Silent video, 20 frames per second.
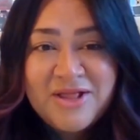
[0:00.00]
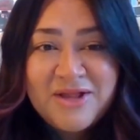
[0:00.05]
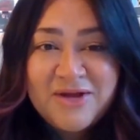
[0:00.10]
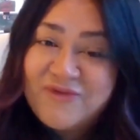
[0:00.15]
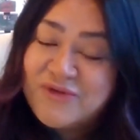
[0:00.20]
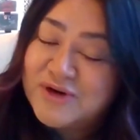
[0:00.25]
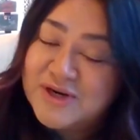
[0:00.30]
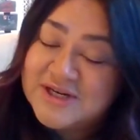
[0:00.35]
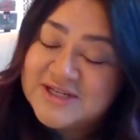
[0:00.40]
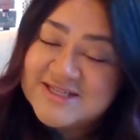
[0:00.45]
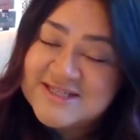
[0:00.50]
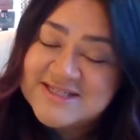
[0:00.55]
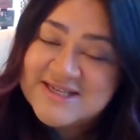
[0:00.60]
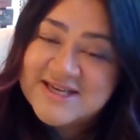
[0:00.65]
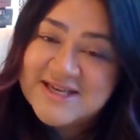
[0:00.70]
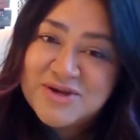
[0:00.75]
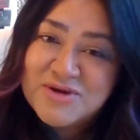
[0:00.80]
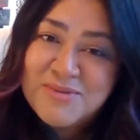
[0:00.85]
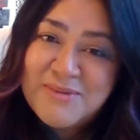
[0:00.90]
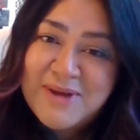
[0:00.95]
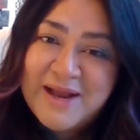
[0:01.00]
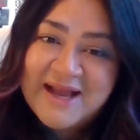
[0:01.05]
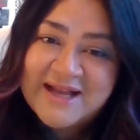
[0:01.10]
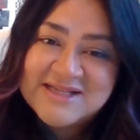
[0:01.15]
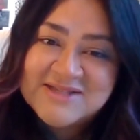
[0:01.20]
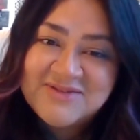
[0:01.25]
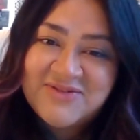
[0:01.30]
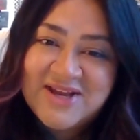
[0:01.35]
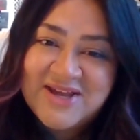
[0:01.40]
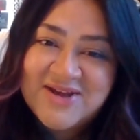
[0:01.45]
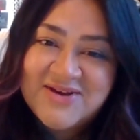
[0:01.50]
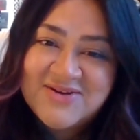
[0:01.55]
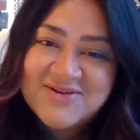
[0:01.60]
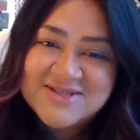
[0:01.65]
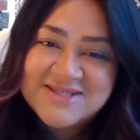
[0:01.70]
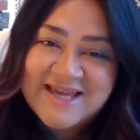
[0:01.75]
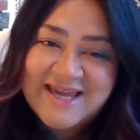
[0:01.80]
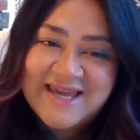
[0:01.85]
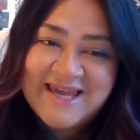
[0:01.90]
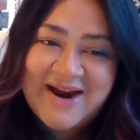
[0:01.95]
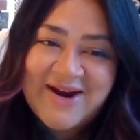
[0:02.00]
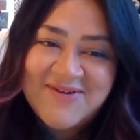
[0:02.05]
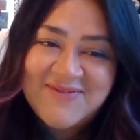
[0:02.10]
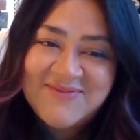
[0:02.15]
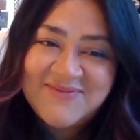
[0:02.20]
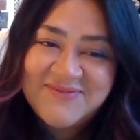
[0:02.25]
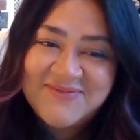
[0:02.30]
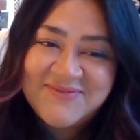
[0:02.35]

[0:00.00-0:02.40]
look forward to seeing you in my next video. Take care.